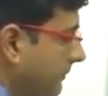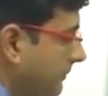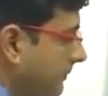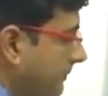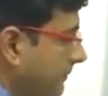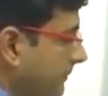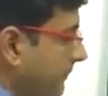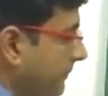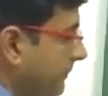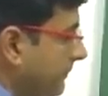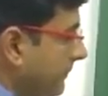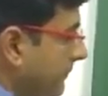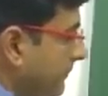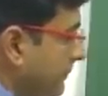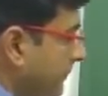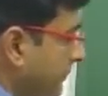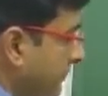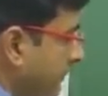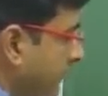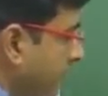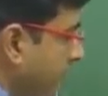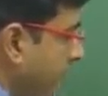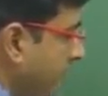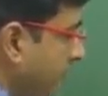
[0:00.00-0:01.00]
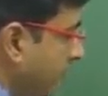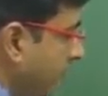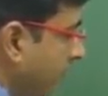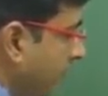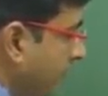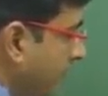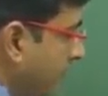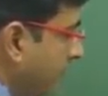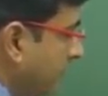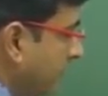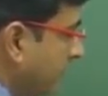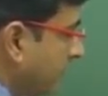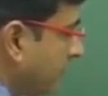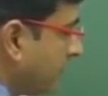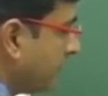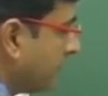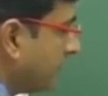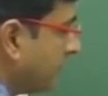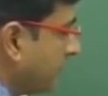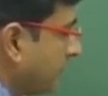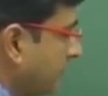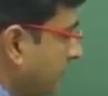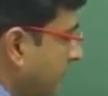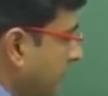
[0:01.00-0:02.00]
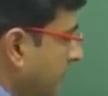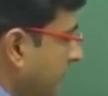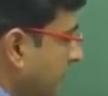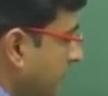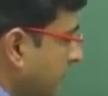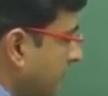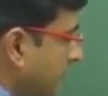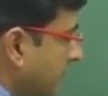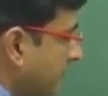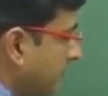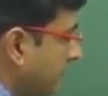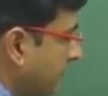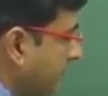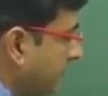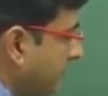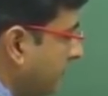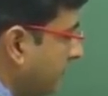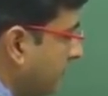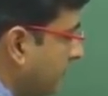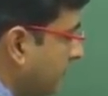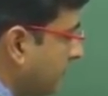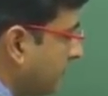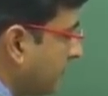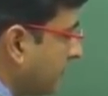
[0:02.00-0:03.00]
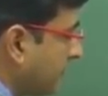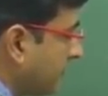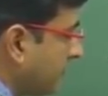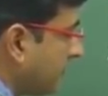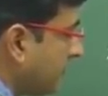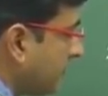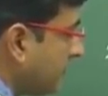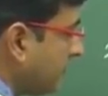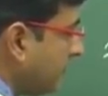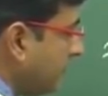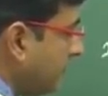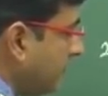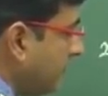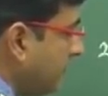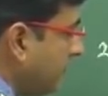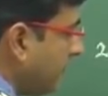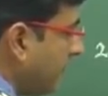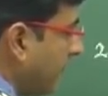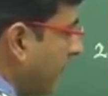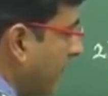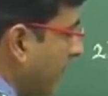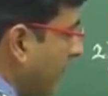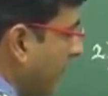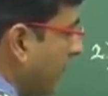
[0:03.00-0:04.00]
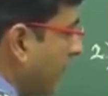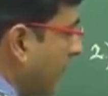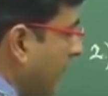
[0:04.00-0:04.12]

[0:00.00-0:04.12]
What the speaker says: (silence)